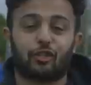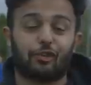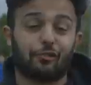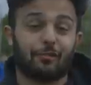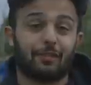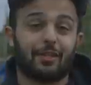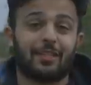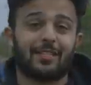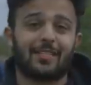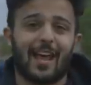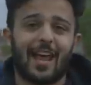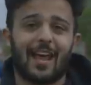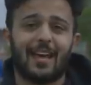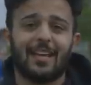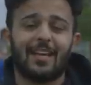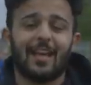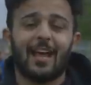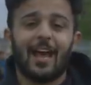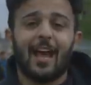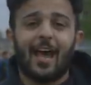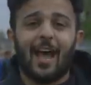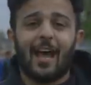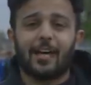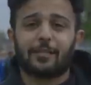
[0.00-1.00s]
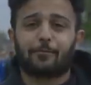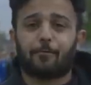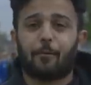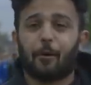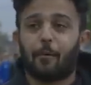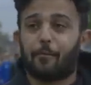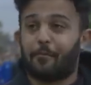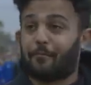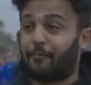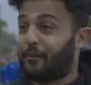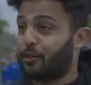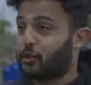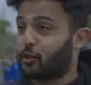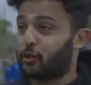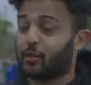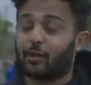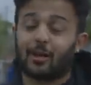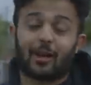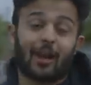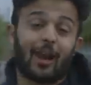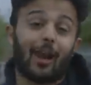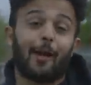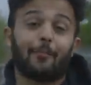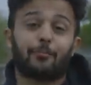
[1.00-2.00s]
during the day as per professional
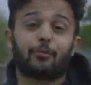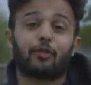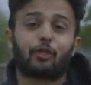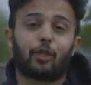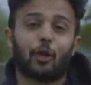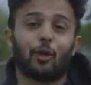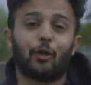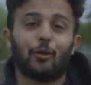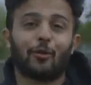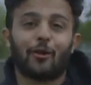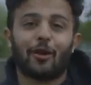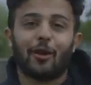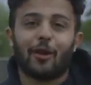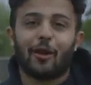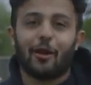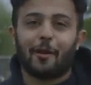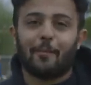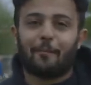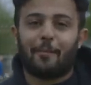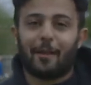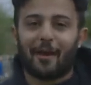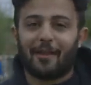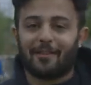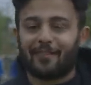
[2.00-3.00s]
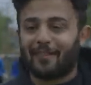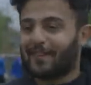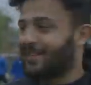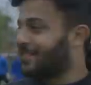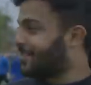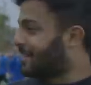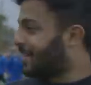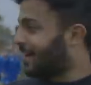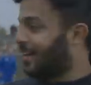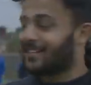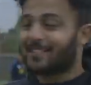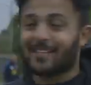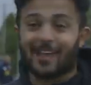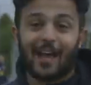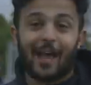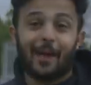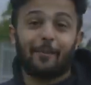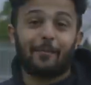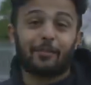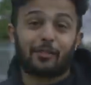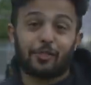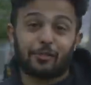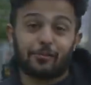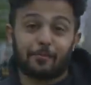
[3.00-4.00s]
clubs do but these guys are
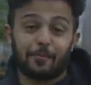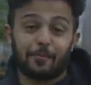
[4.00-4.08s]
amateurs